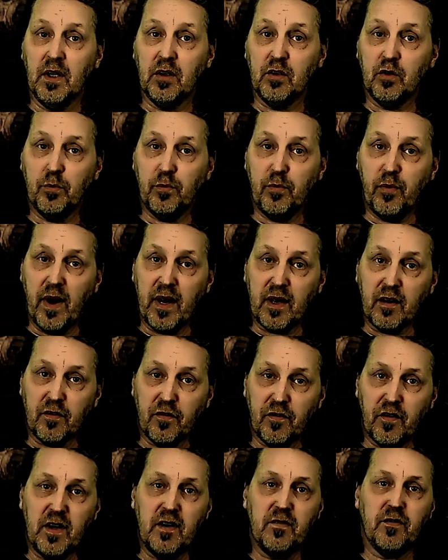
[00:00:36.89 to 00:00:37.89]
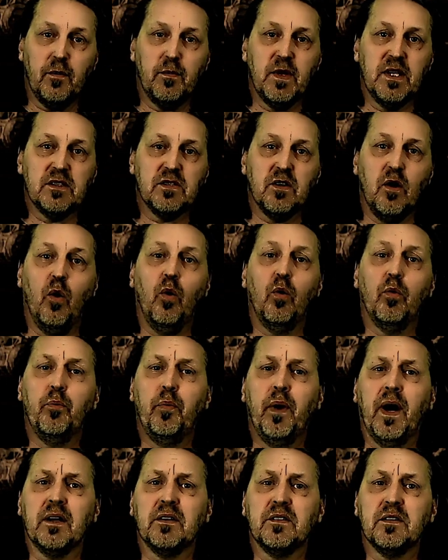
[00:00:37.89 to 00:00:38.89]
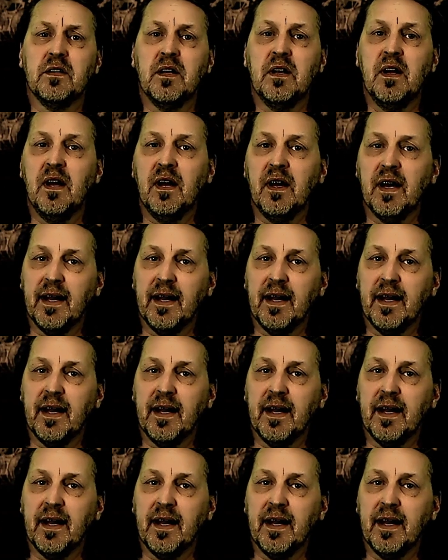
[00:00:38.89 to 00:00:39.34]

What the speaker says: To break free from this old pattern